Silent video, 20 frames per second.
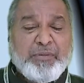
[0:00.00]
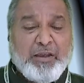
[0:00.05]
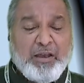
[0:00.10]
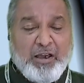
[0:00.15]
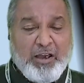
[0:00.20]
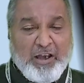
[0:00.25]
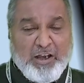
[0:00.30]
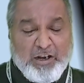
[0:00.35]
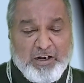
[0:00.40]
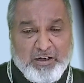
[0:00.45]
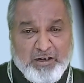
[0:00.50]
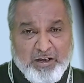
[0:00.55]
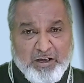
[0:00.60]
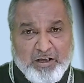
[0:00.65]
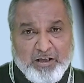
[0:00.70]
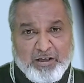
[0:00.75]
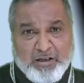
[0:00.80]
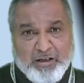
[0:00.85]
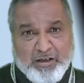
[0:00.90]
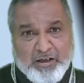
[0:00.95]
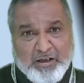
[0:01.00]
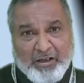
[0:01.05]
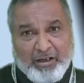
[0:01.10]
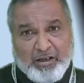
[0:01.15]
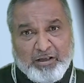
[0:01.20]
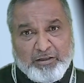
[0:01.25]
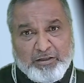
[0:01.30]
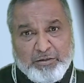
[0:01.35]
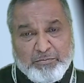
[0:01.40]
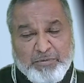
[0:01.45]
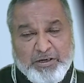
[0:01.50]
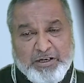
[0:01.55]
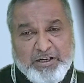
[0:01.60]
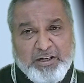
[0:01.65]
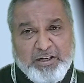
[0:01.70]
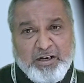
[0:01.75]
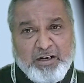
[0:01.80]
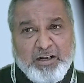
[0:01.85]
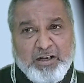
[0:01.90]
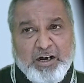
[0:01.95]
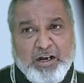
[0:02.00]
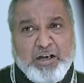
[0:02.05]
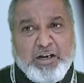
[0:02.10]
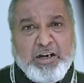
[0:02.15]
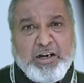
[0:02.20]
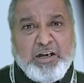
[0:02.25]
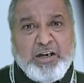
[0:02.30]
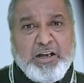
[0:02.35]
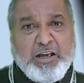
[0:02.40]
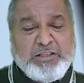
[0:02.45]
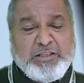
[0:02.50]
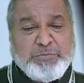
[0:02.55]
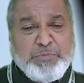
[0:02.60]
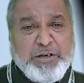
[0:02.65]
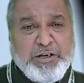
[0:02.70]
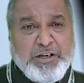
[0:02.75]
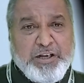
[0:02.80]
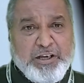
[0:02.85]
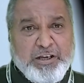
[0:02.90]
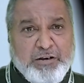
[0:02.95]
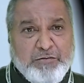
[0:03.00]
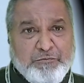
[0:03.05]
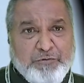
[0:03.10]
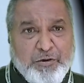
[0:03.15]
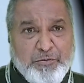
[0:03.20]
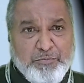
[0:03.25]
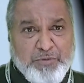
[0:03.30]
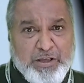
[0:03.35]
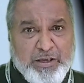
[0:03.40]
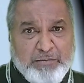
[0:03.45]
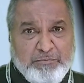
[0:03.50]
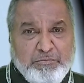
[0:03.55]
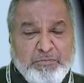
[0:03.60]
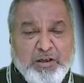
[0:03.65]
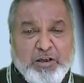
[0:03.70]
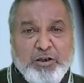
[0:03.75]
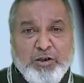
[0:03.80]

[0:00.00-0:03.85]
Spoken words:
and the material content has been taken from them